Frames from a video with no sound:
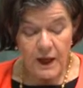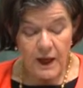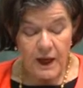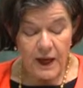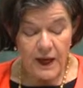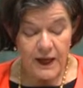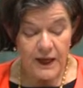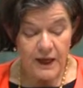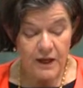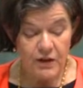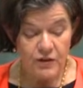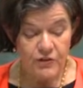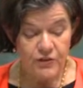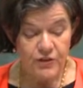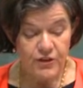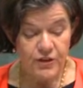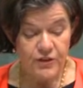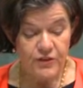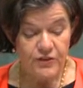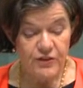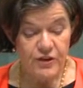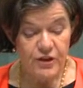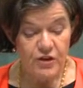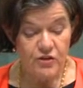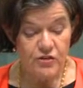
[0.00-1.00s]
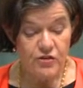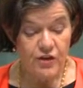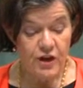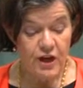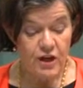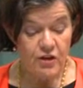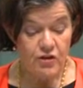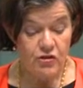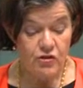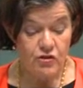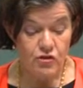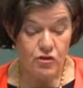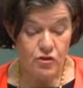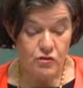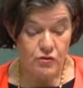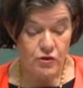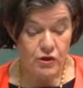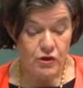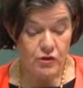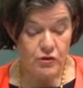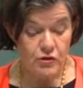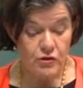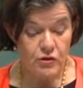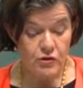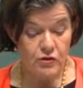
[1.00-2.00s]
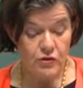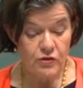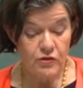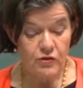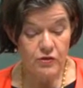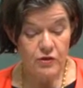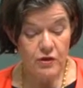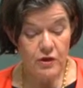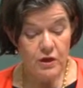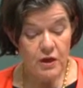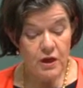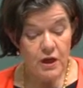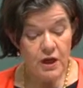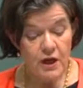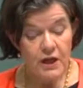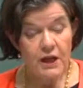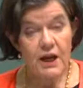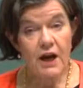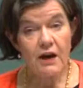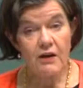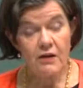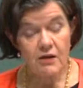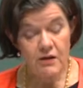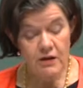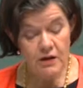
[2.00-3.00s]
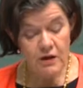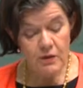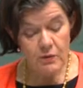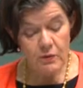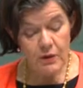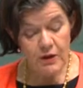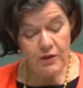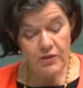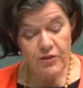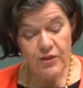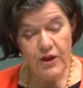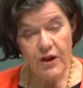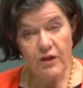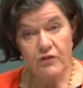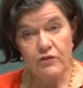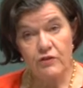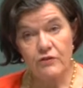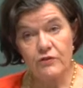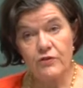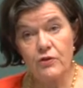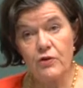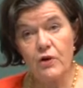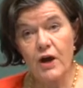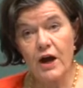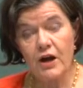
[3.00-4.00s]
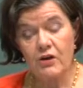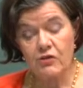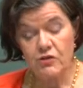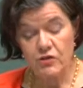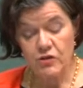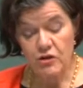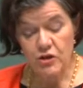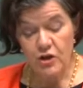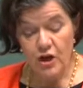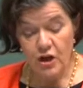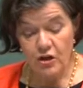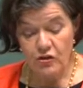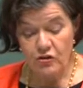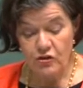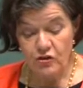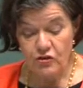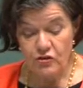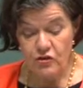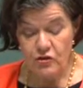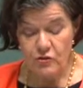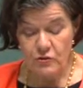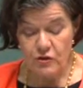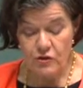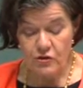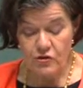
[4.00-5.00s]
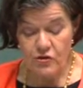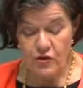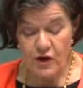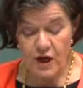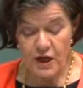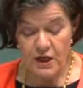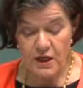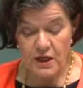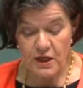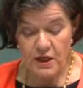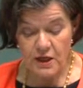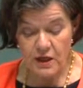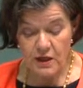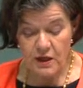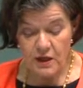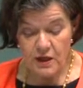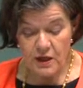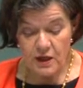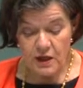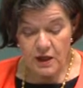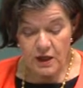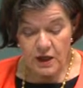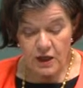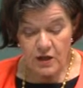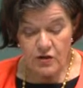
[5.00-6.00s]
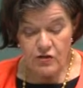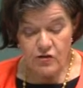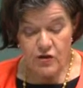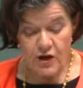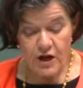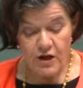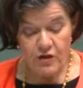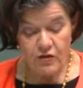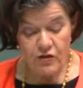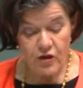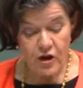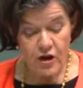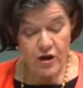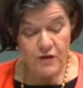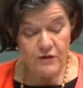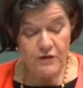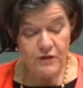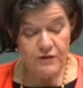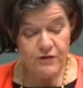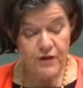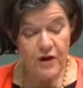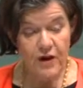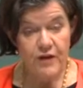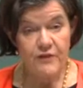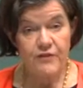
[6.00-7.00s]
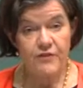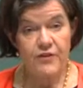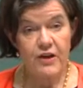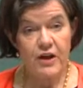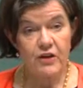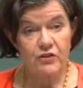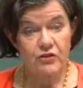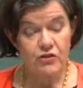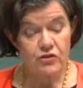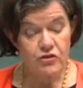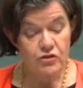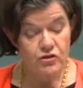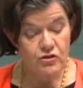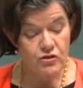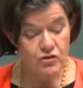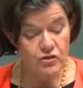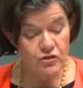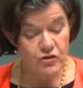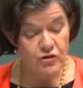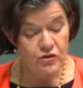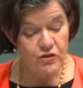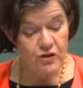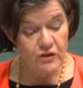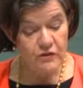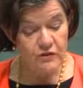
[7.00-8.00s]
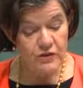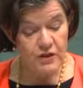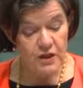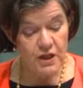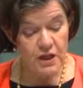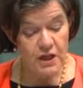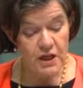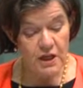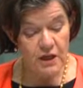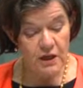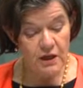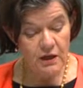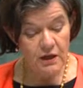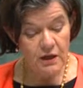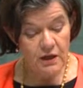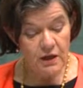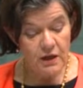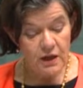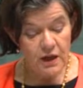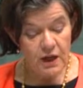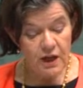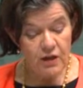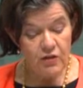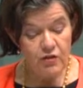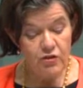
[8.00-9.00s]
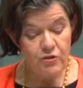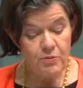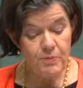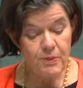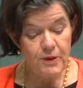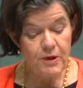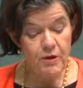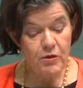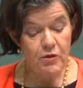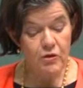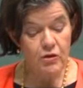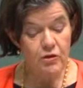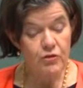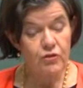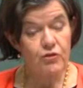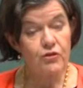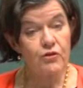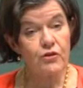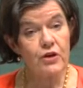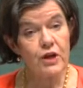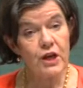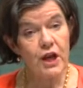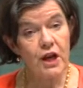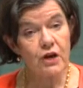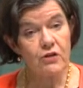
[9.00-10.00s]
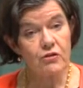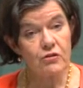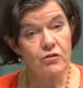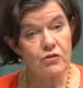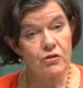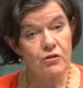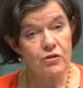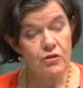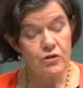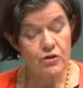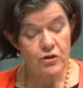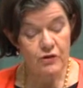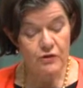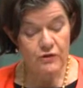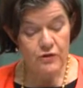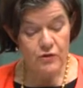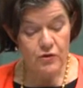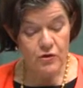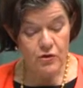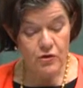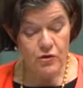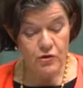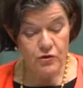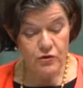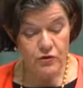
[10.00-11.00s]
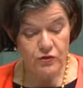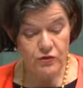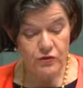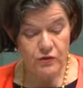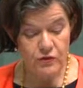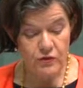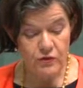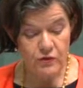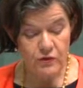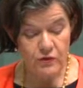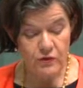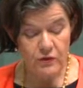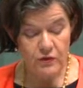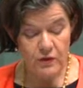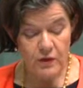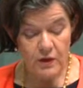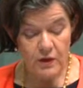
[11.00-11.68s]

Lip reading: ALTC trains new recruits, currently 1,492 in training. It trains over 5,000 students every year and spread across 334 courses.